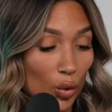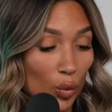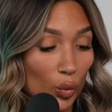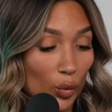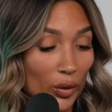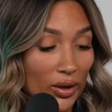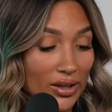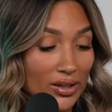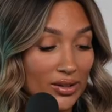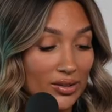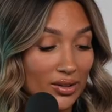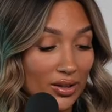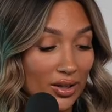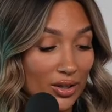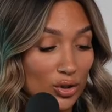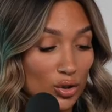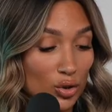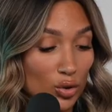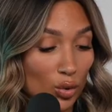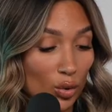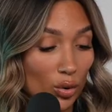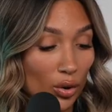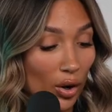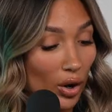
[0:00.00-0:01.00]
We did
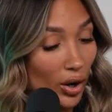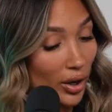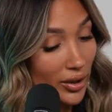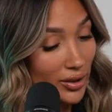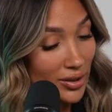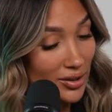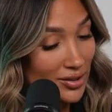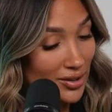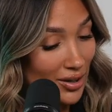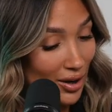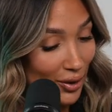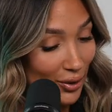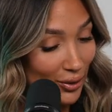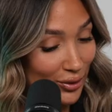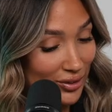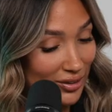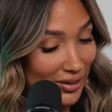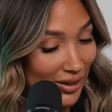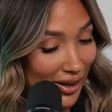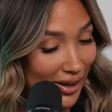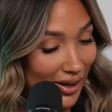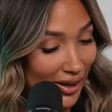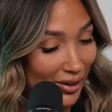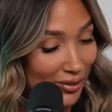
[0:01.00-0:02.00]
do the Ardell
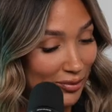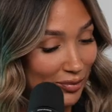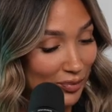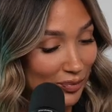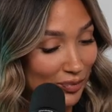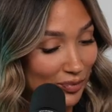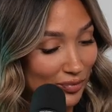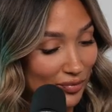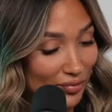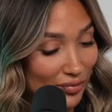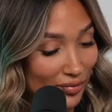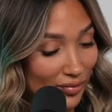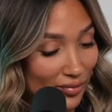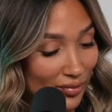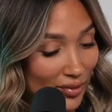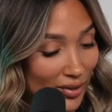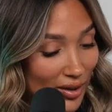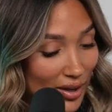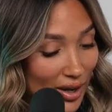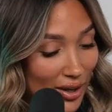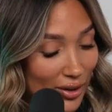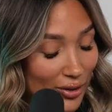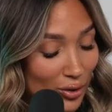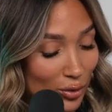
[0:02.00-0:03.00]
set,
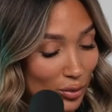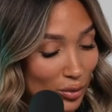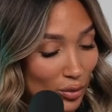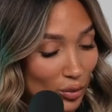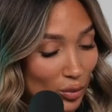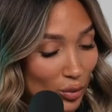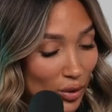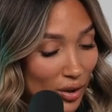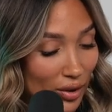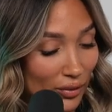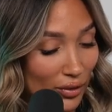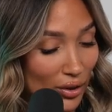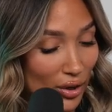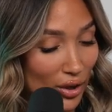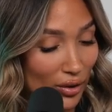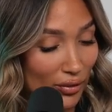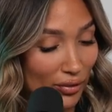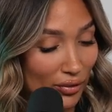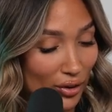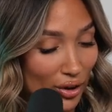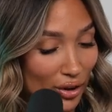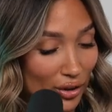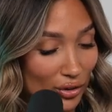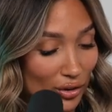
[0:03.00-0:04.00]
and this was one of the
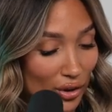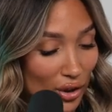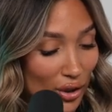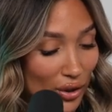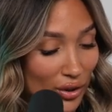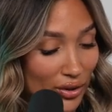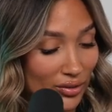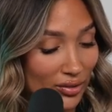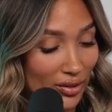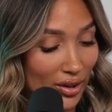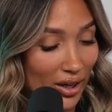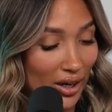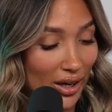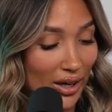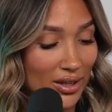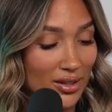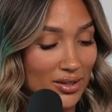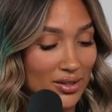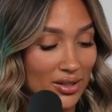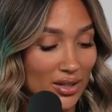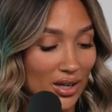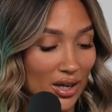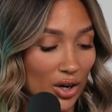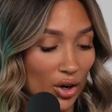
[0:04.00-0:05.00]
first looks that I
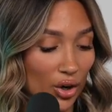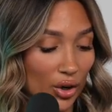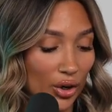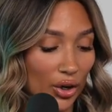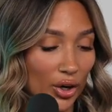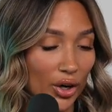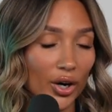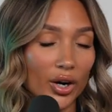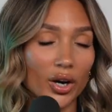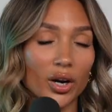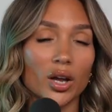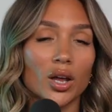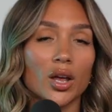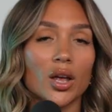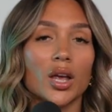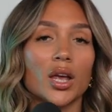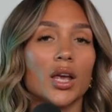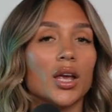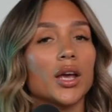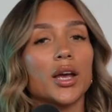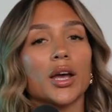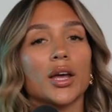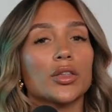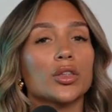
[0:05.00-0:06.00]
did on her.
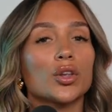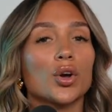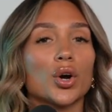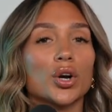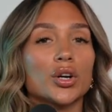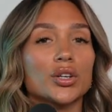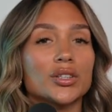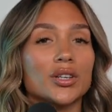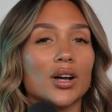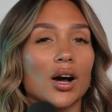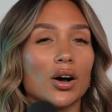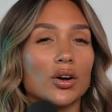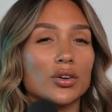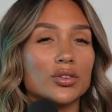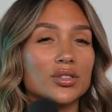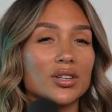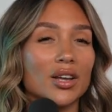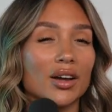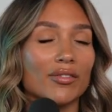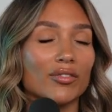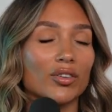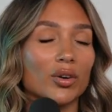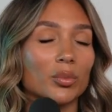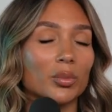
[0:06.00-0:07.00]
And the Ardell
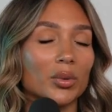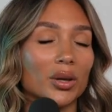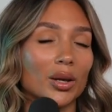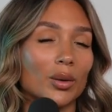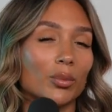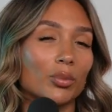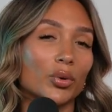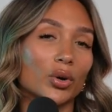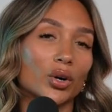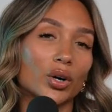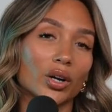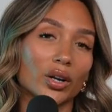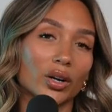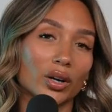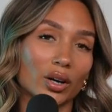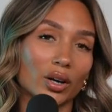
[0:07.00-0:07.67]
set from ebook